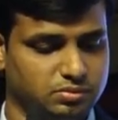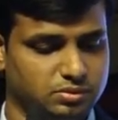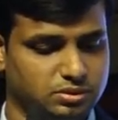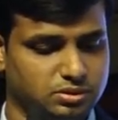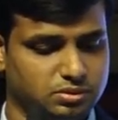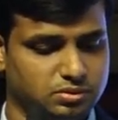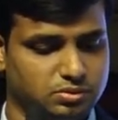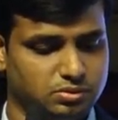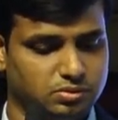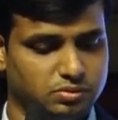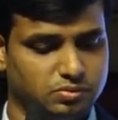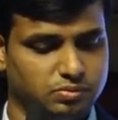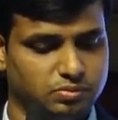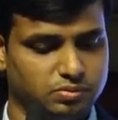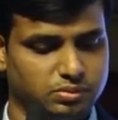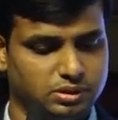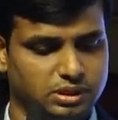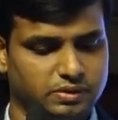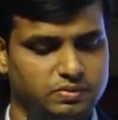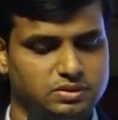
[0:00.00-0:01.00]
So
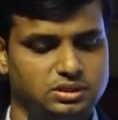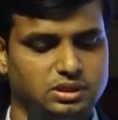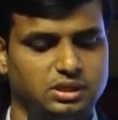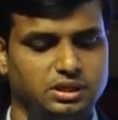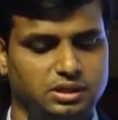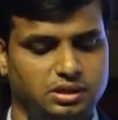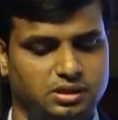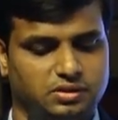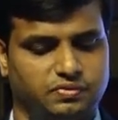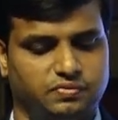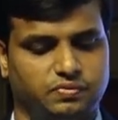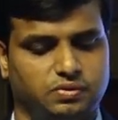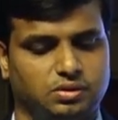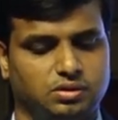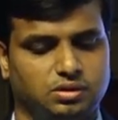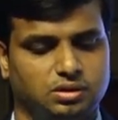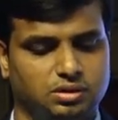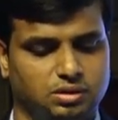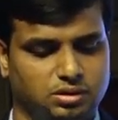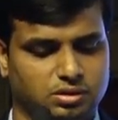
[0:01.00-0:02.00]
there was a linear
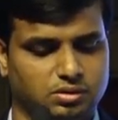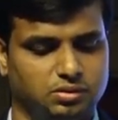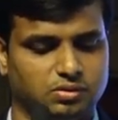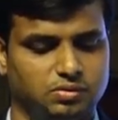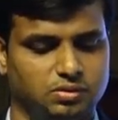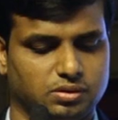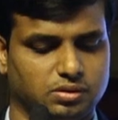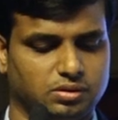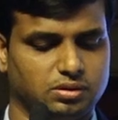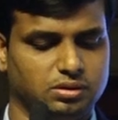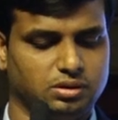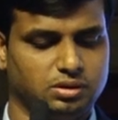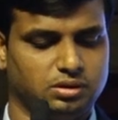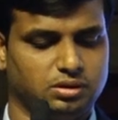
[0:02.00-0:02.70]
fall overall